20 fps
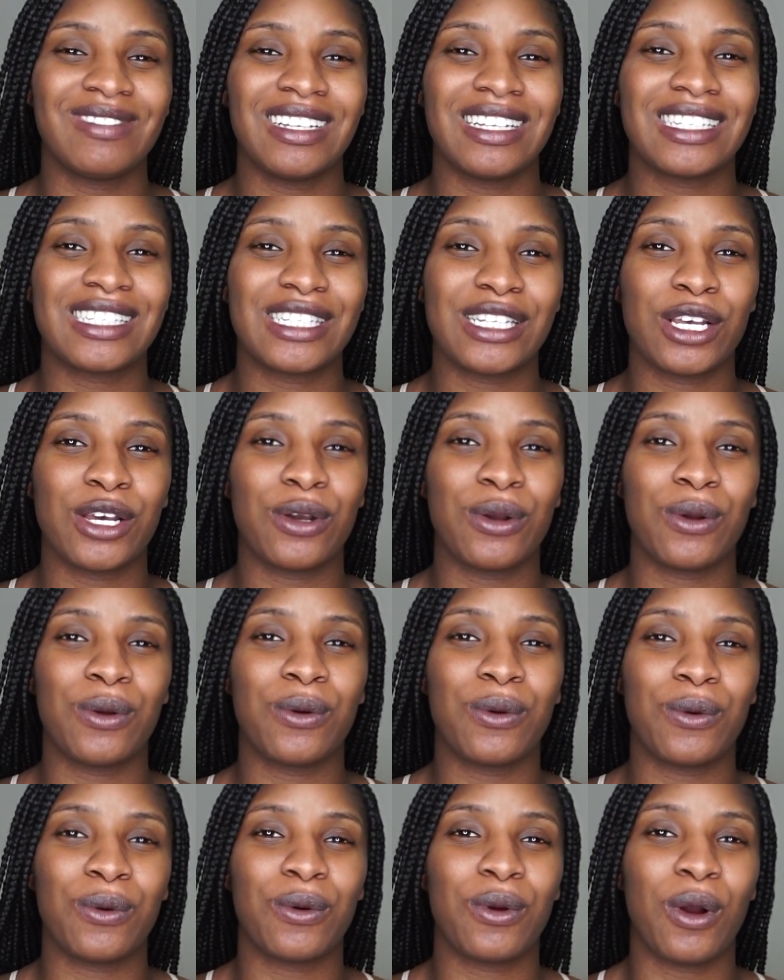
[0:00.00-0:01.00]

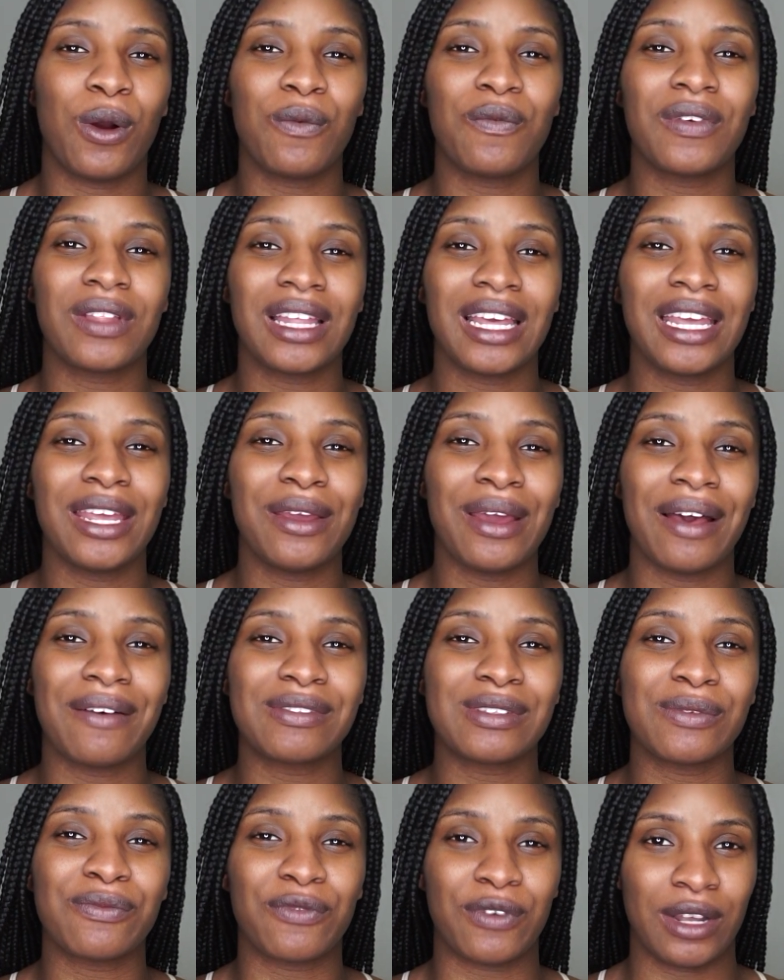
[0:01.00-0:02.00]
So hopefully you have
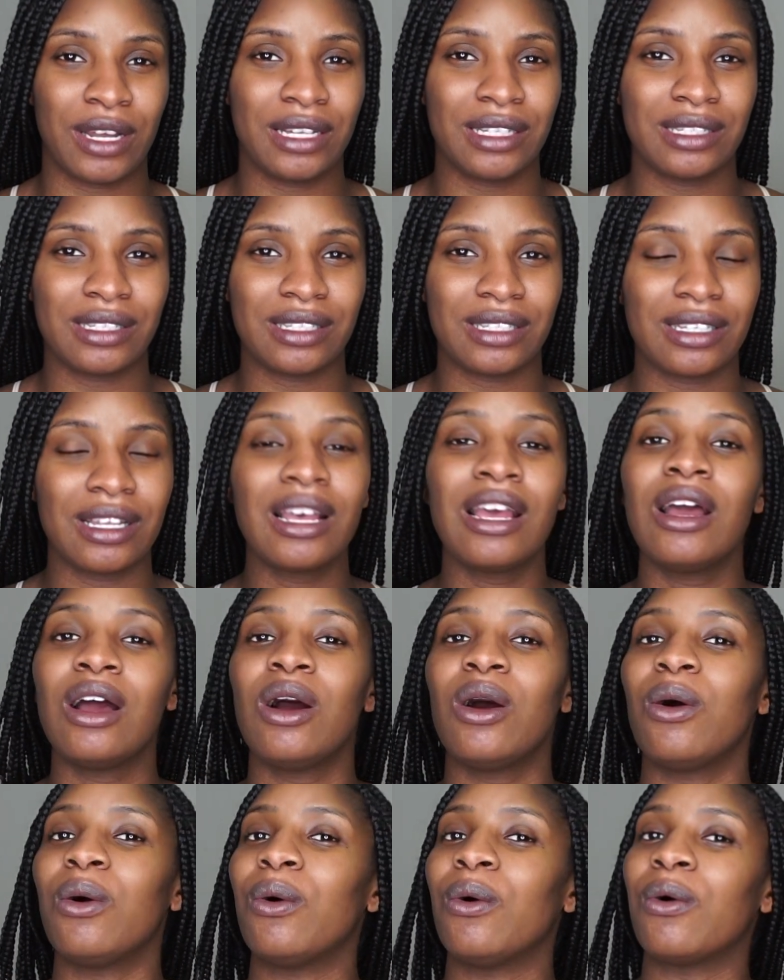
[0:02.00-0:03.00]
some friends
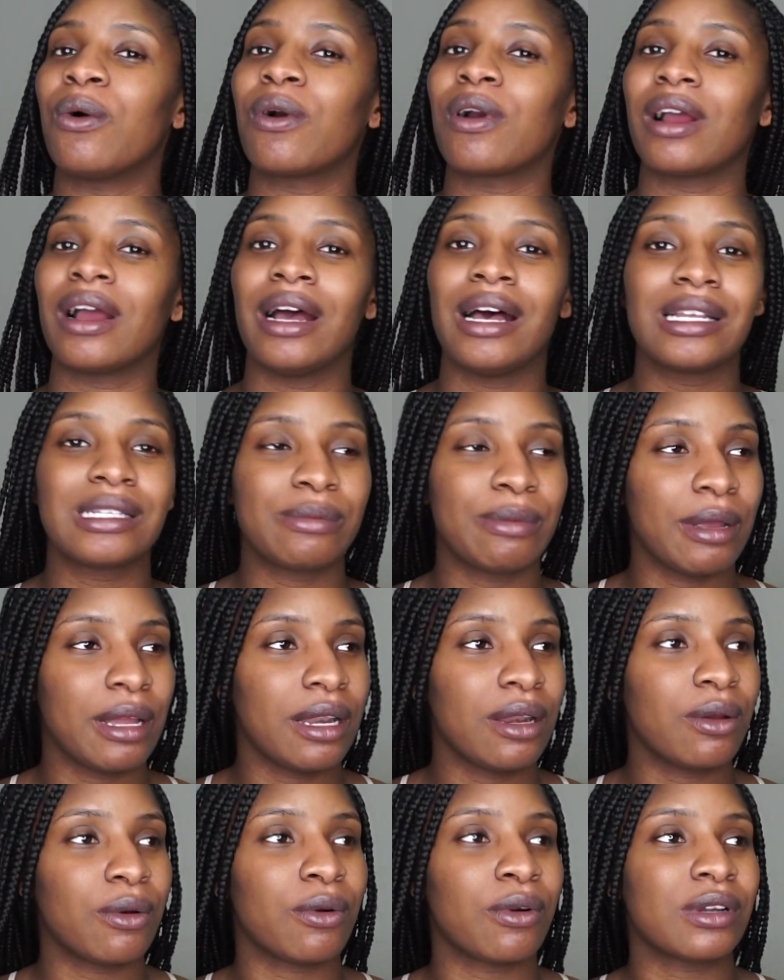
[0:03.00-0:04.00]
or a
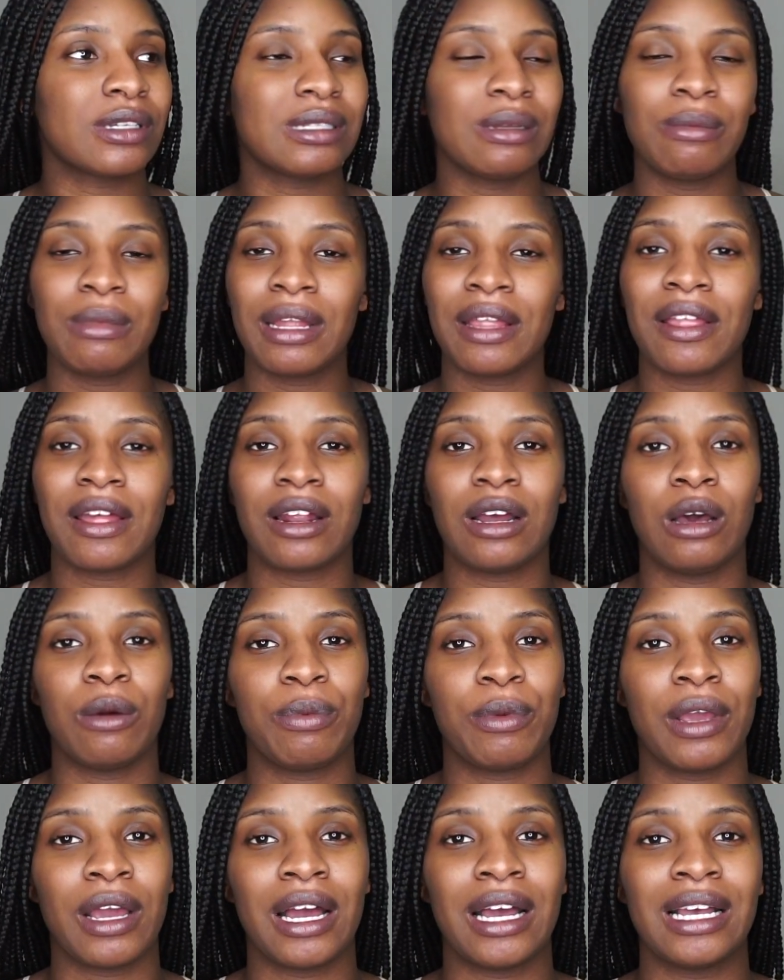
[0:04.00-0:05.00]
husband or somebody that'll
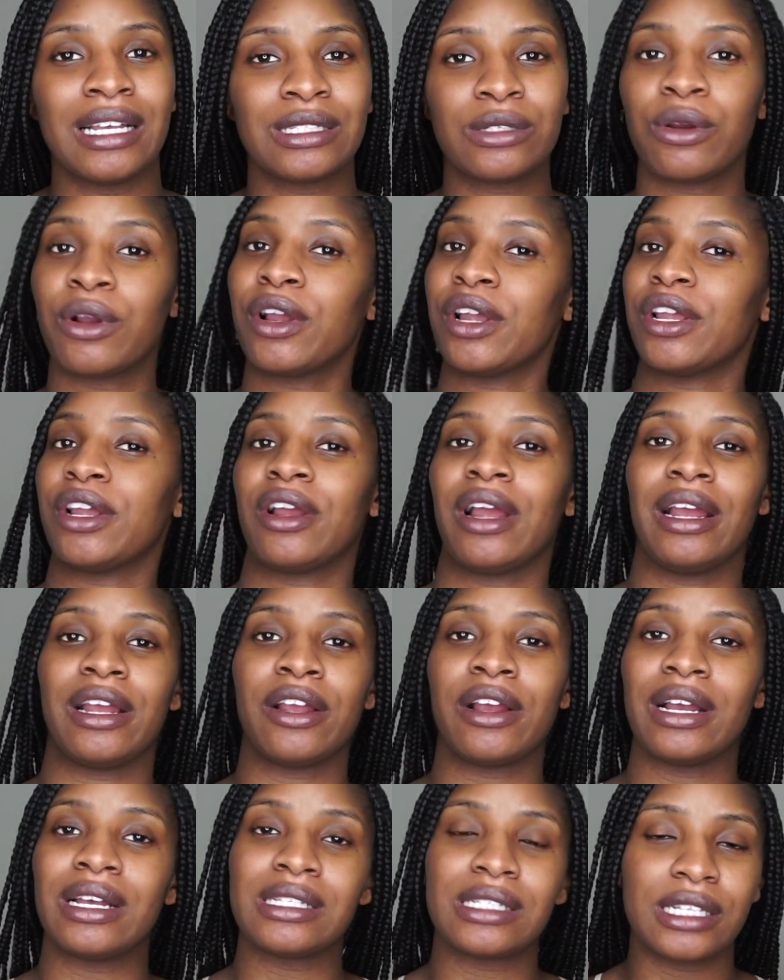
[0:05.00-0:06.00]
help you guys, or your
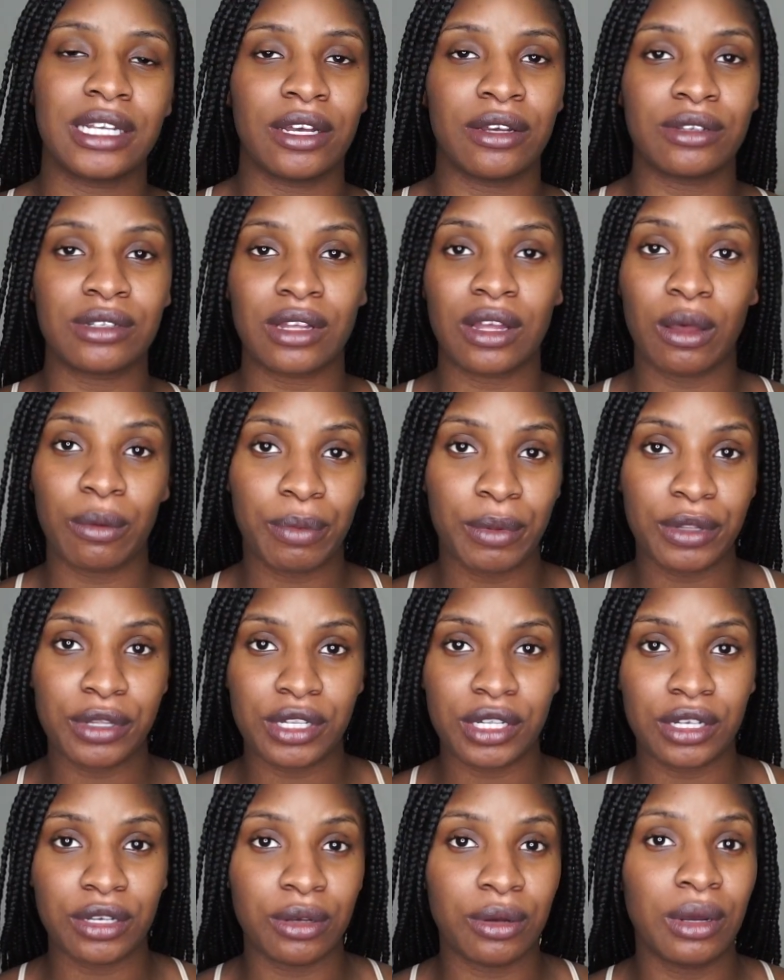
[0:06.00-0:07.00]
NCOs will help you
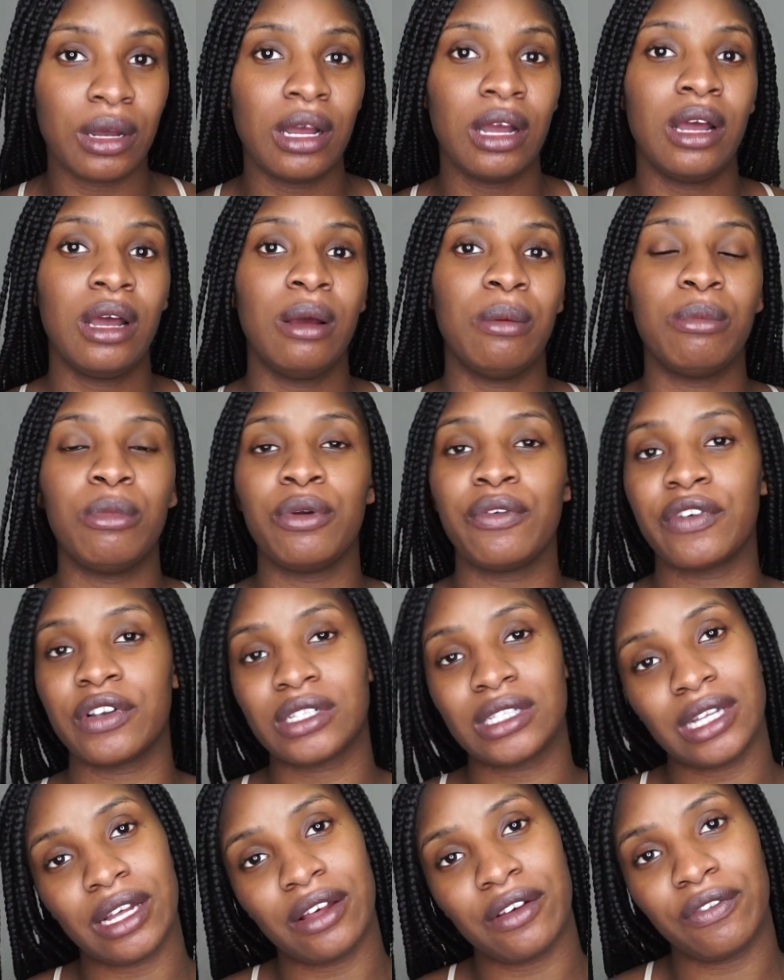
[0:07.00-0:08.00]
to move your
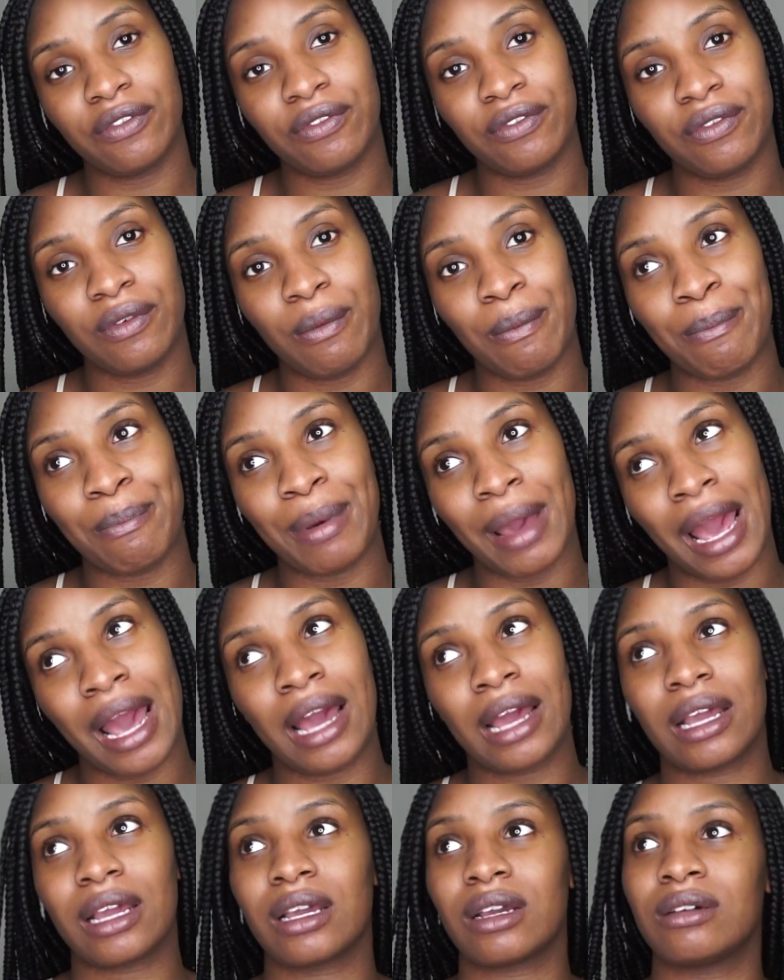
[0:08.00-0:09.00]
stuff
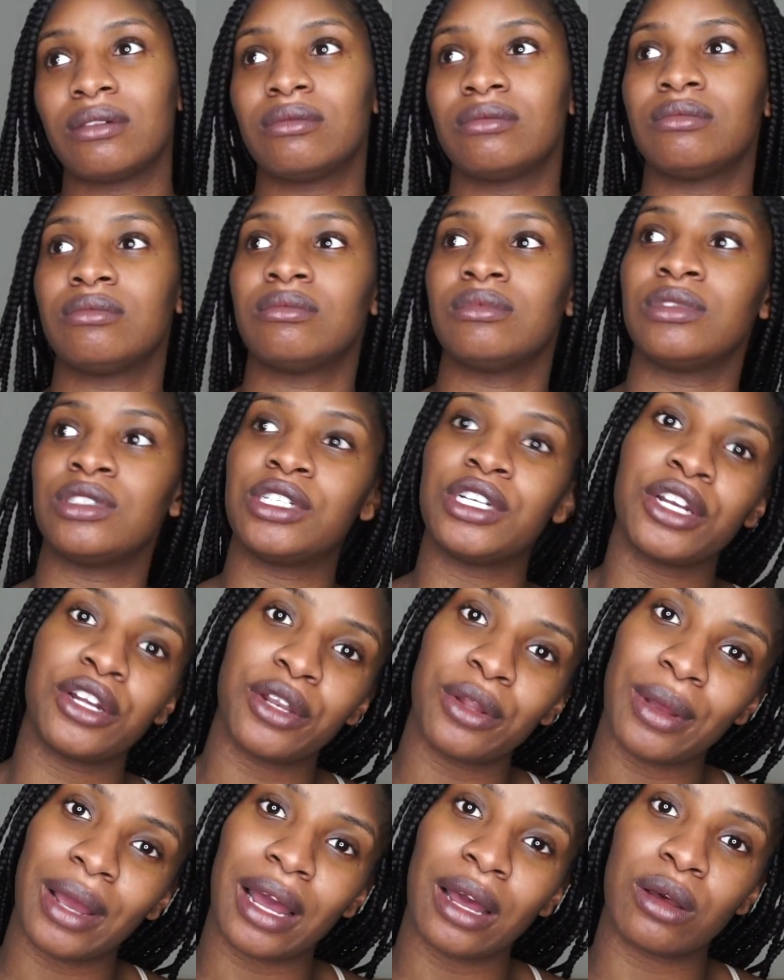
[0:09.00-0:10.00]
back into your
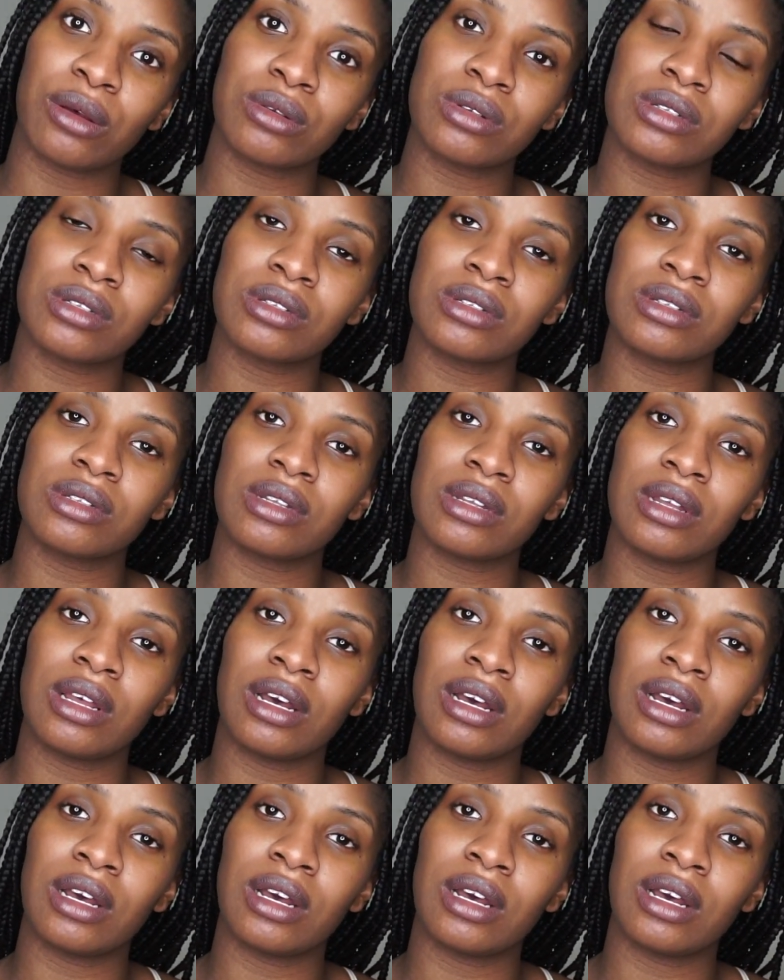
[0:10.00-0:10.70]
new house.